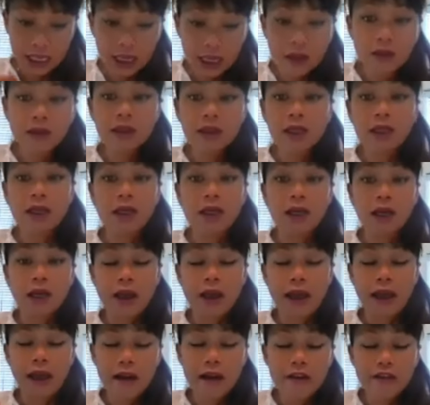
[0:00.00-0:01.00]
telling
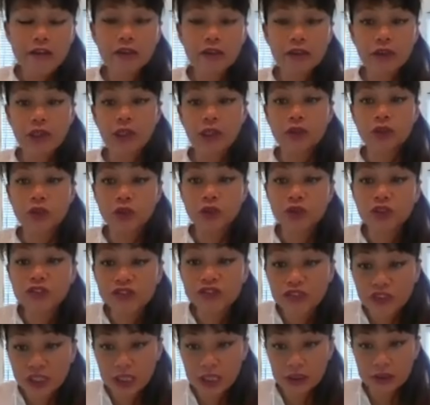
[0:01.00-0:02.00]
everything to the
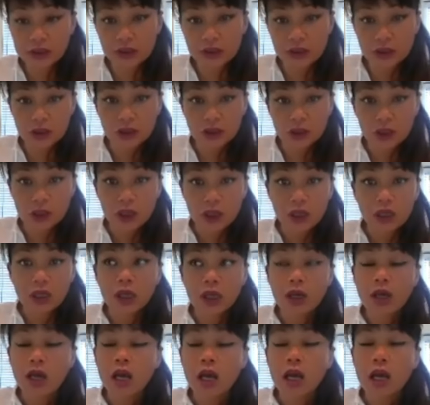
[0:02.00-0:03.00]
face.
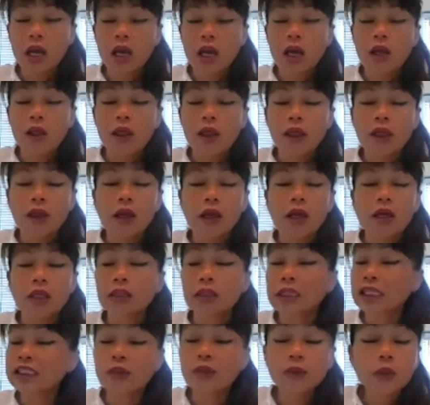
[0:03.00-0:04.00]

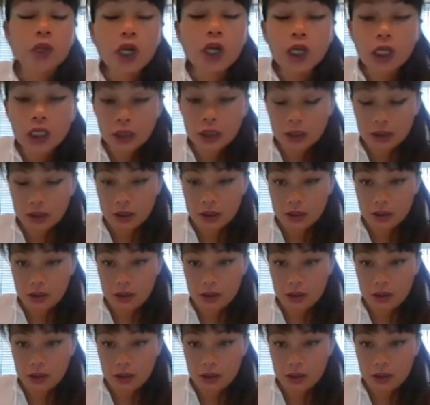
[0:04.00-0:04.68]
Doesn't work.